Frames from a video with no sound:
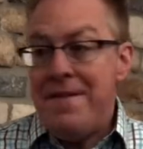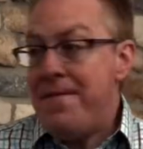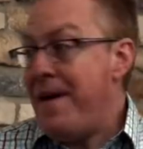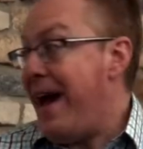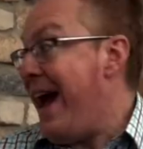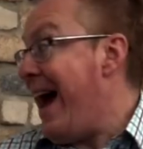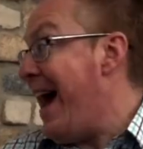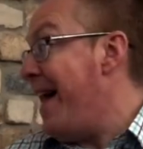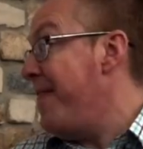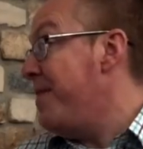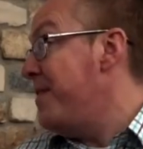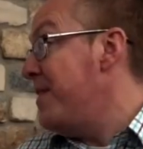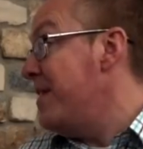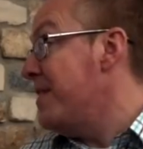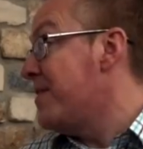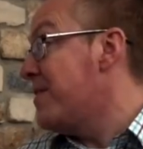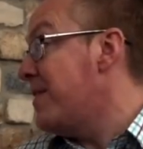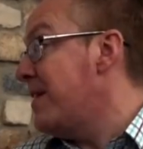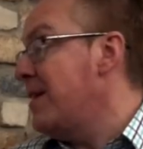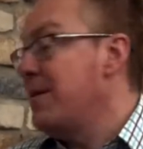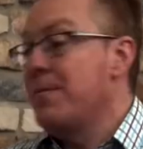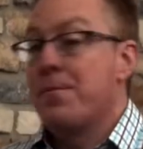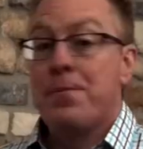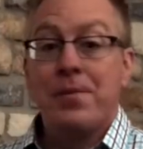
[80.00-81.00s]
had this
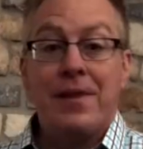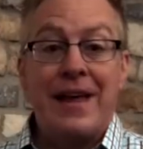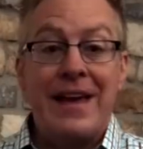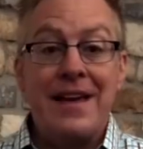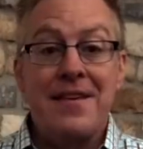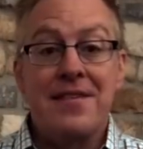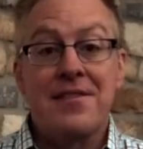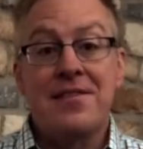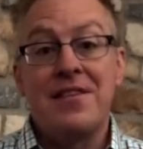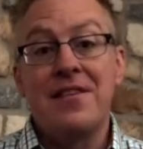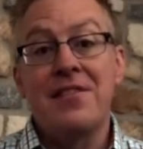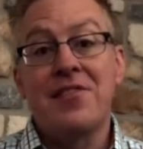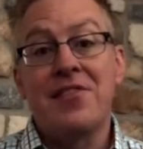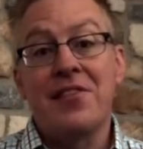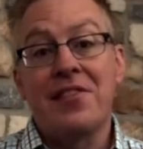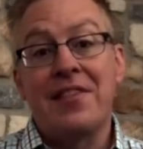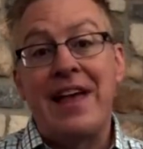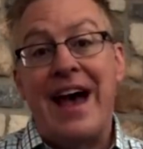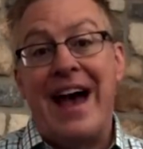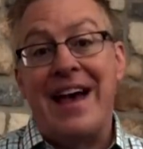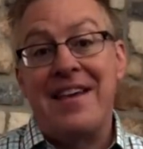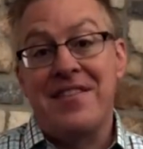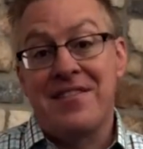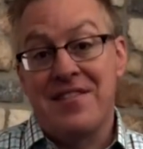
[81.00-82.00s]
in place since
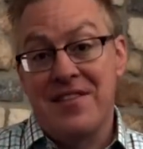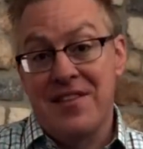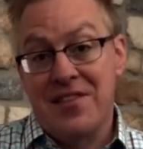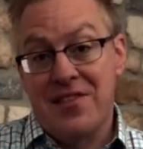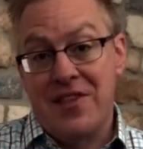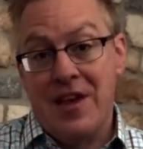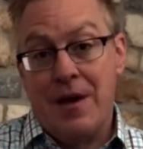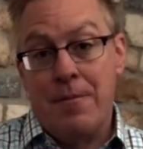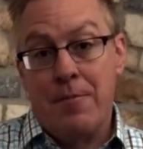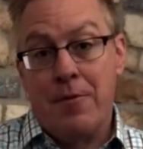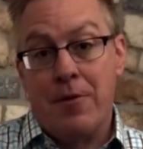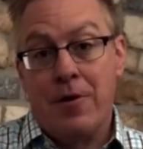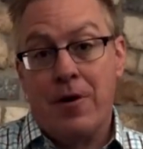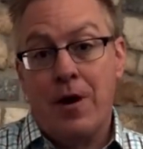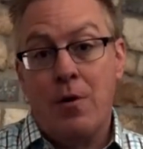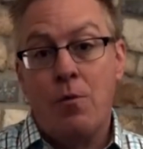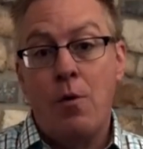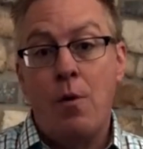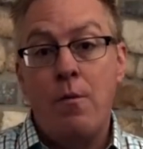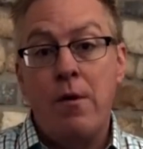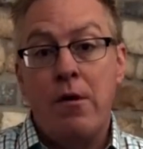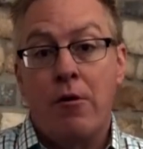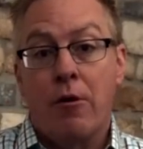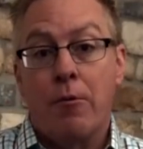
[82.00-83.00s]
last December, and
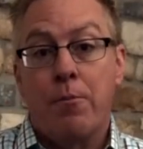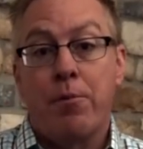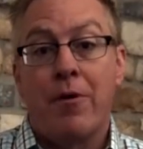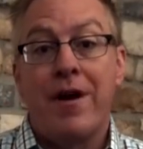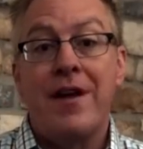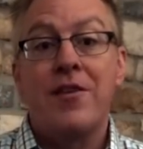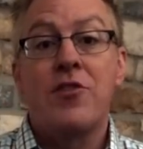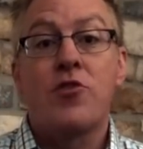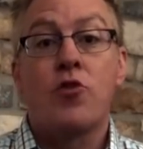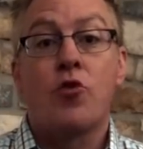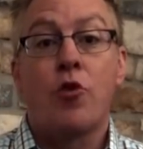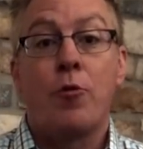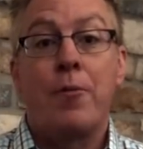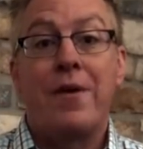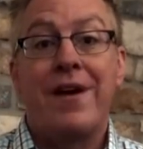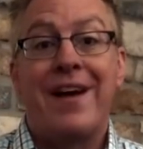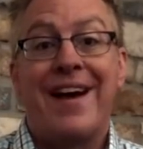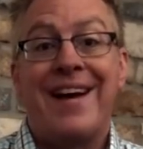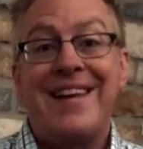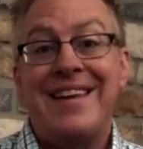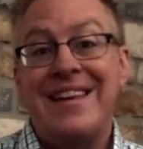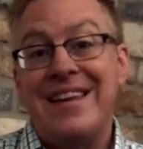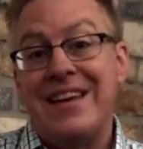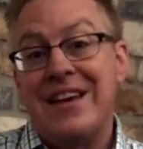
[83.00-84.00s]
when we were brainstorming
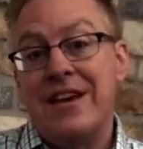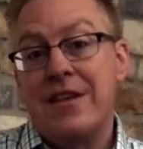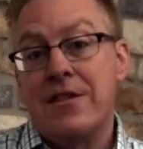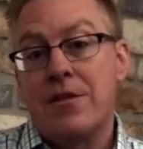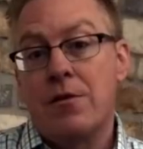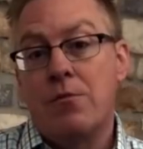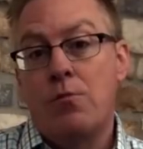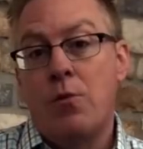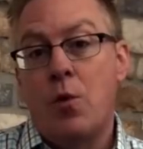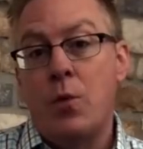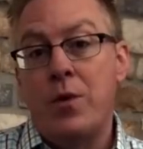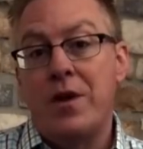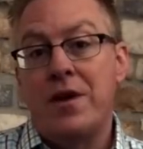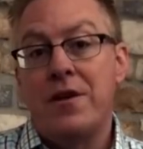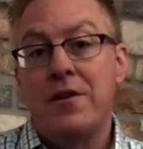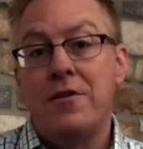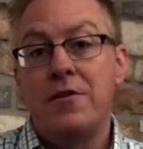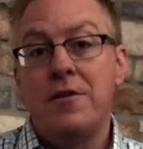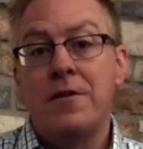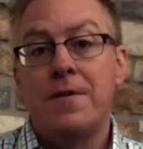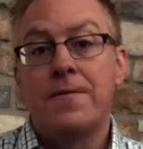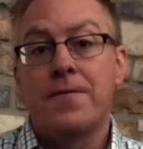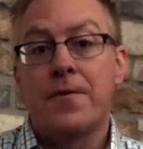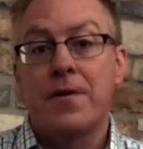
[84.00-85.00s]
ideas on what we could
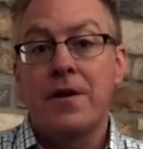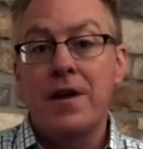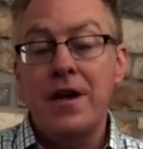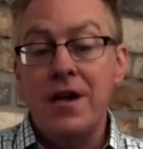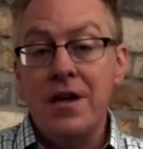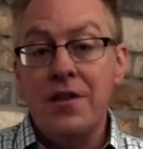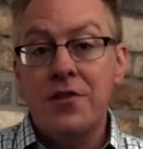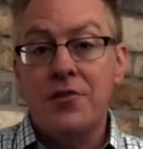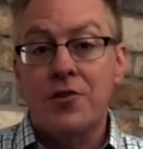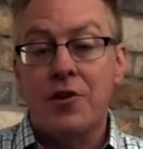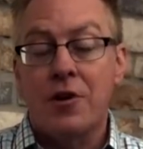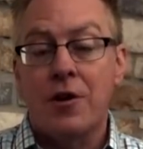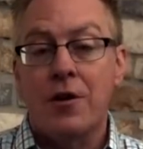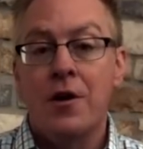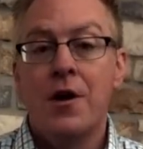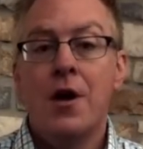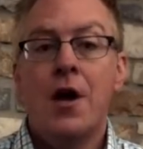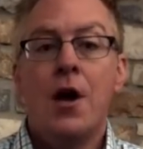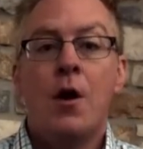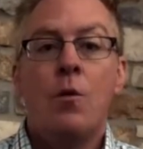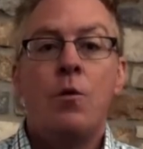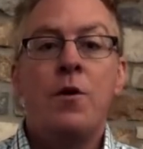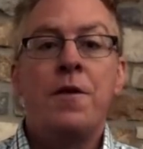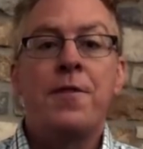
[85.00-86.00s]
do for Easter,
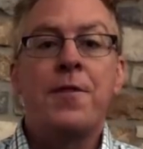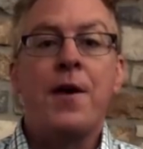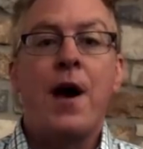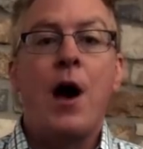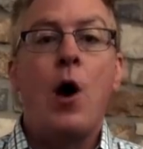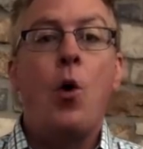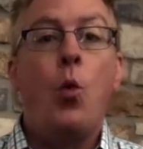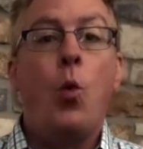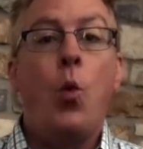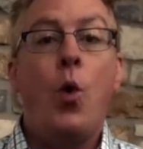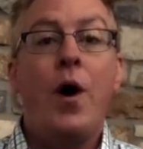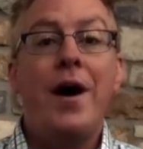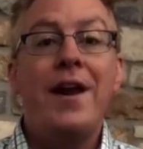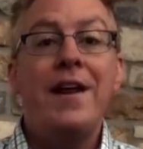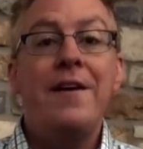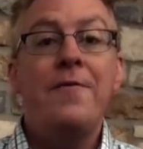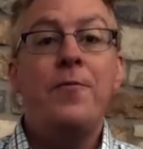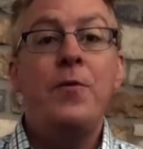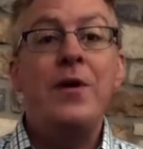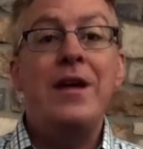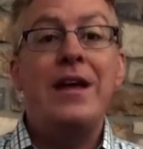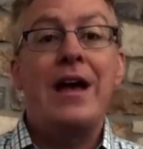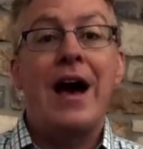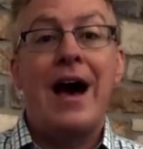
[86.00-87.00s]
we thought, what if
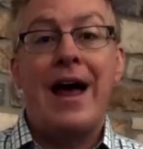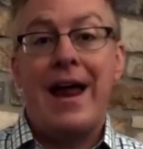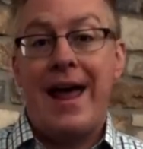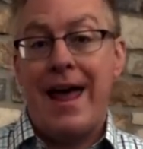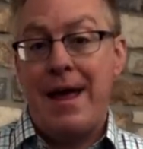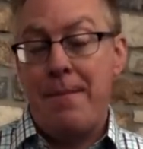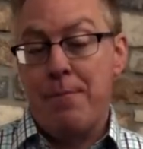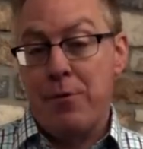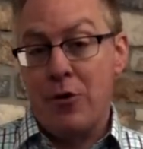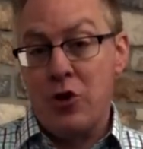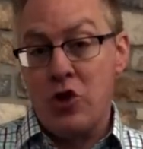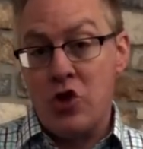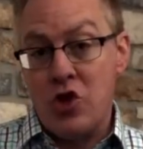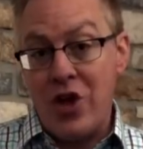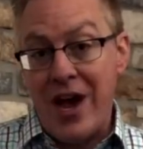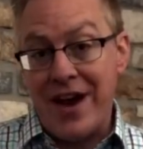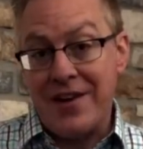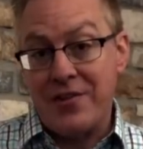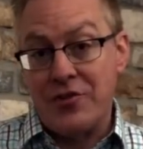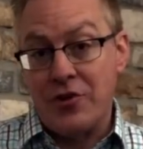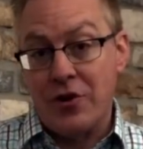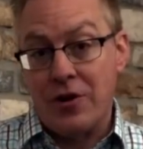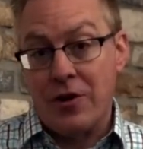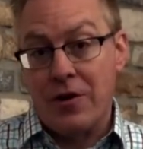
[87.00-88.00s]
we got a
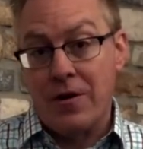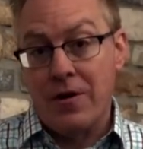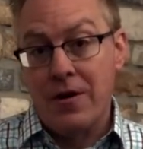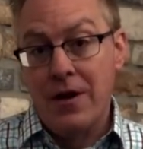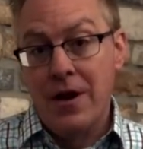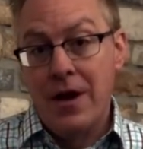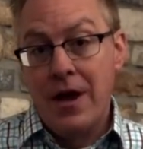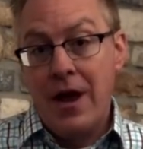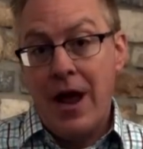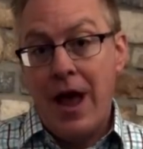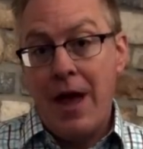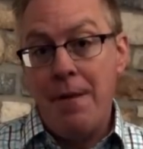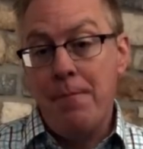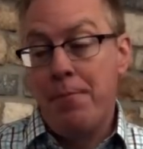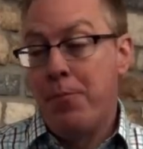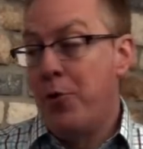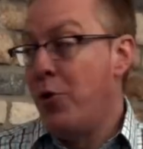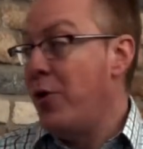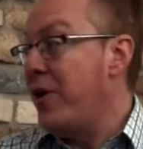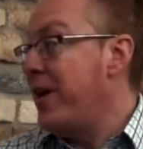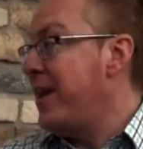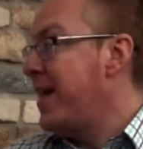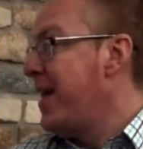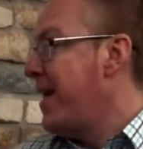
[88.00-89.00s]
projector and
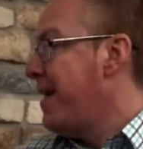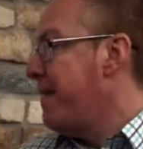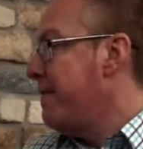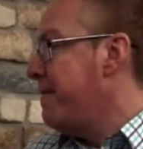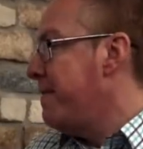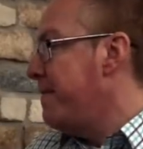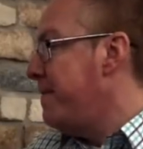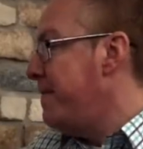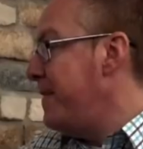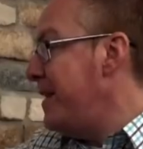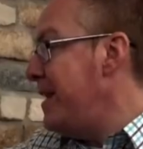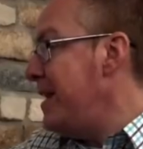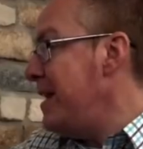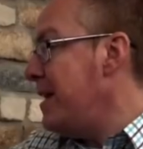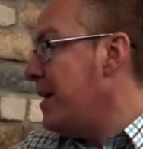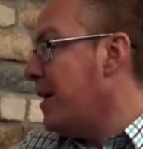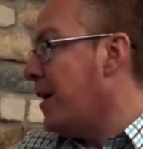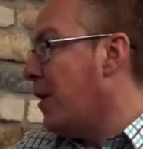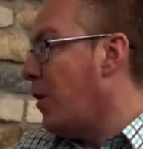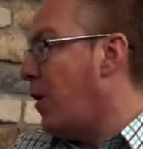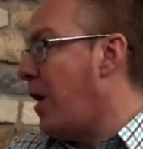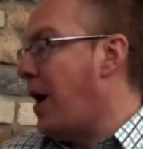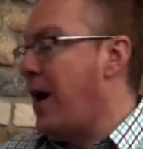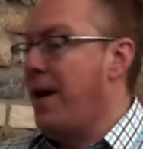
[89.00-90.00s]
put
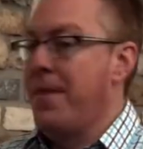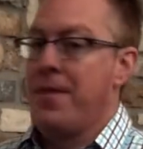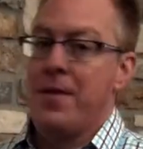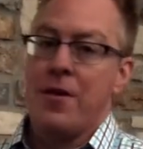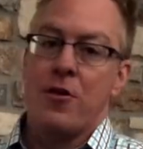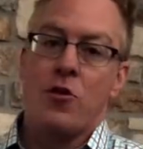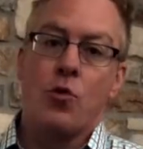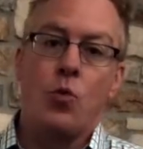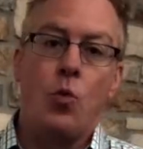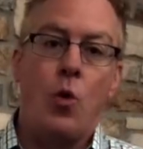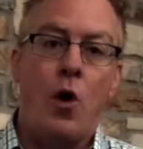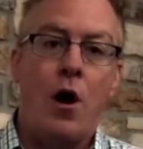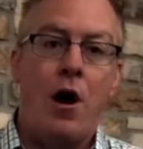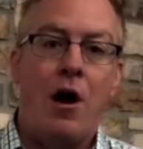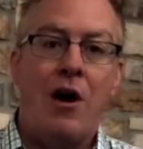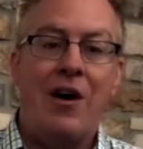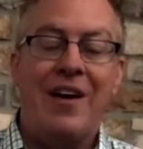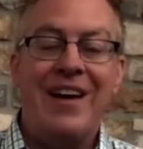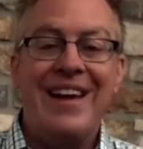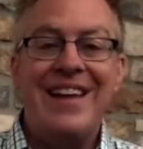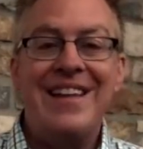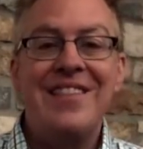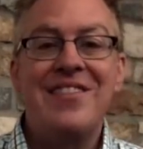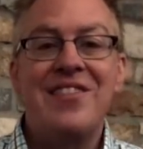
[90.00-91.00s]
video on this
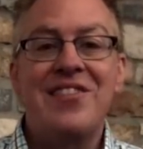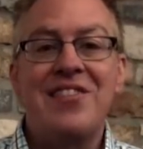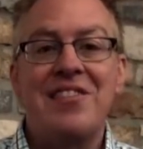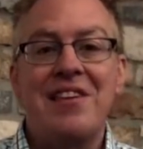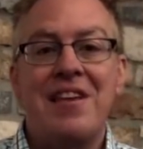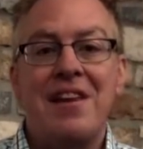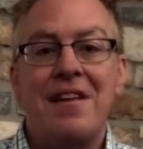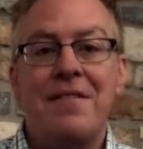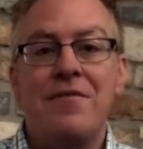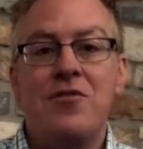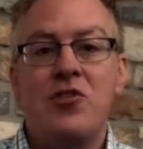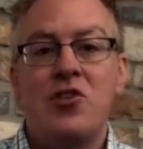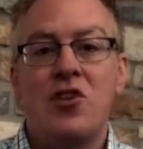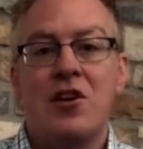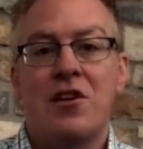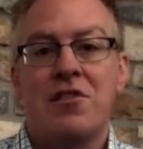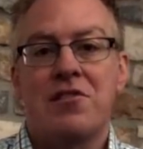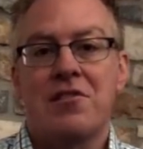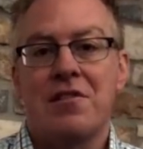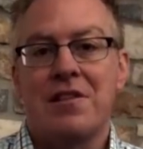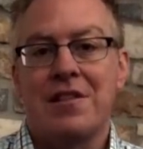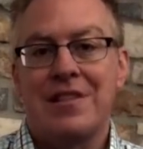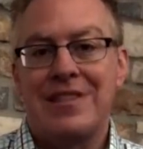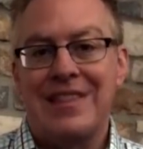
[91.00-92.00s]
wall instead of
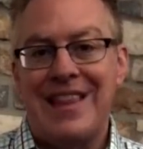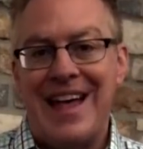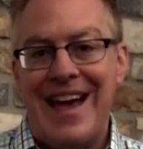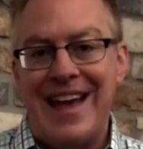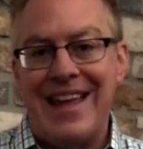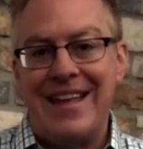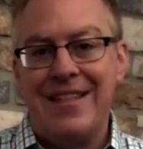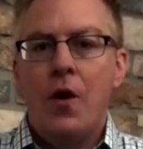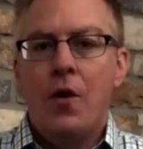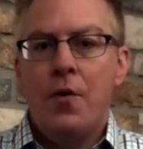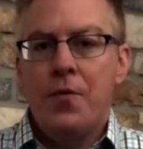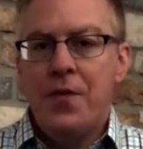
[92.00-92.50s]
just lights?